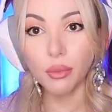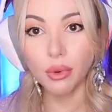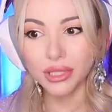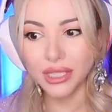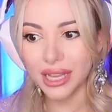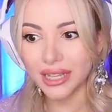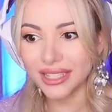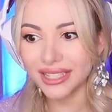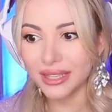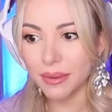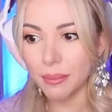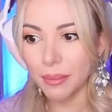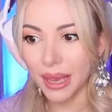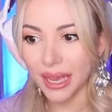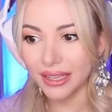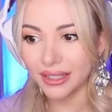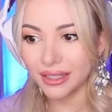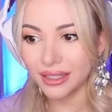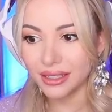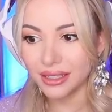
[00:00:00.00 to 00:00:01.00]
Was that
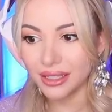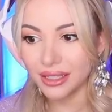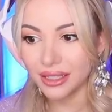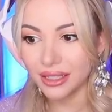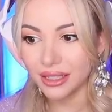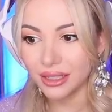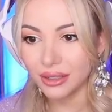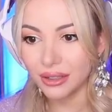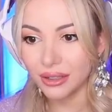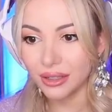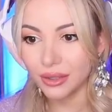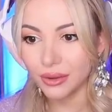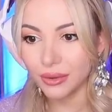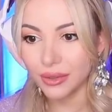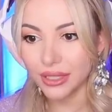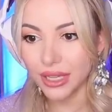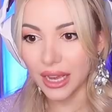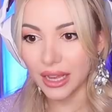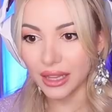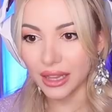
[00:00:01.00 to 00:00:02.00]
cement?
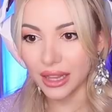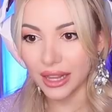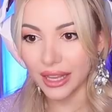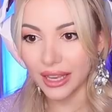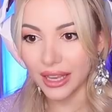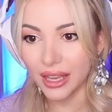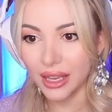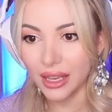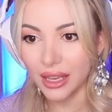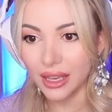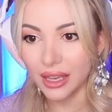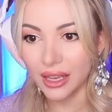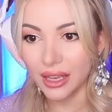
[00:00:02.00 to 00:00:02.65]
Was that clay?